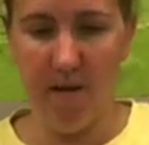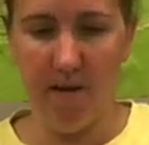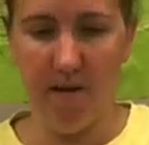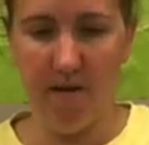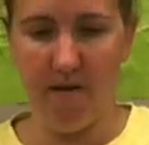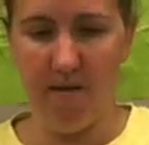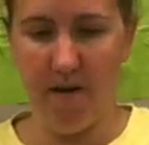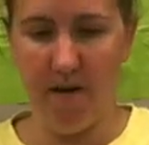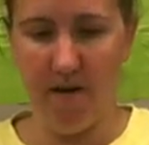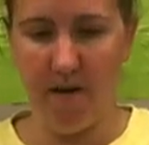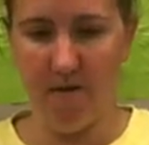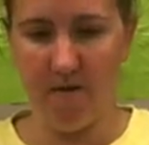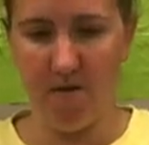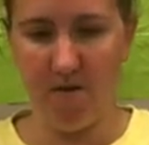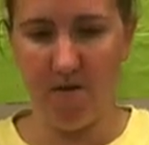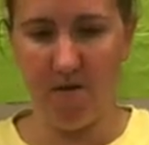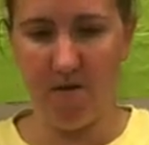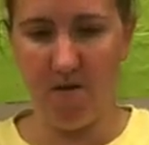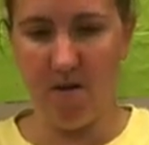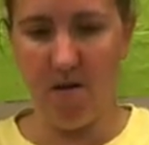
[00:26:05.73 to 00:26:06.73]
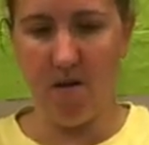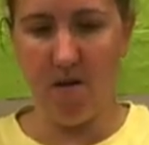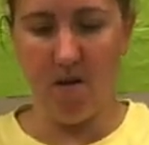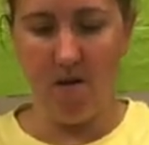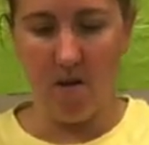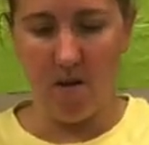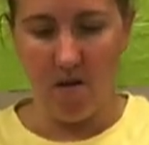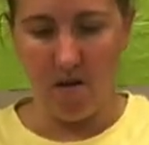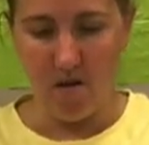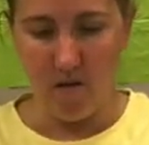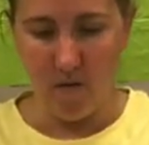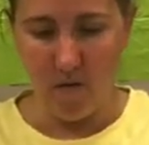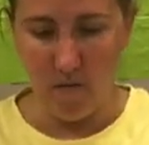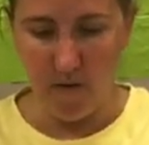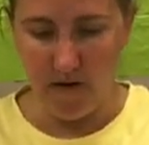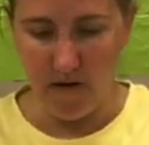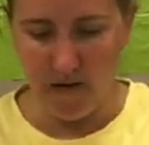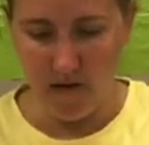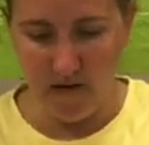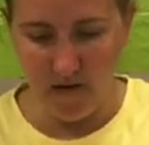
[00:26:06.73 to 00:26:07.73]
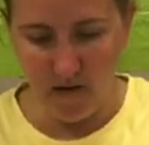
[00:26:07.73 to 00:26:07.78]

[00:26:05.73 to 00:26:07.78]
around with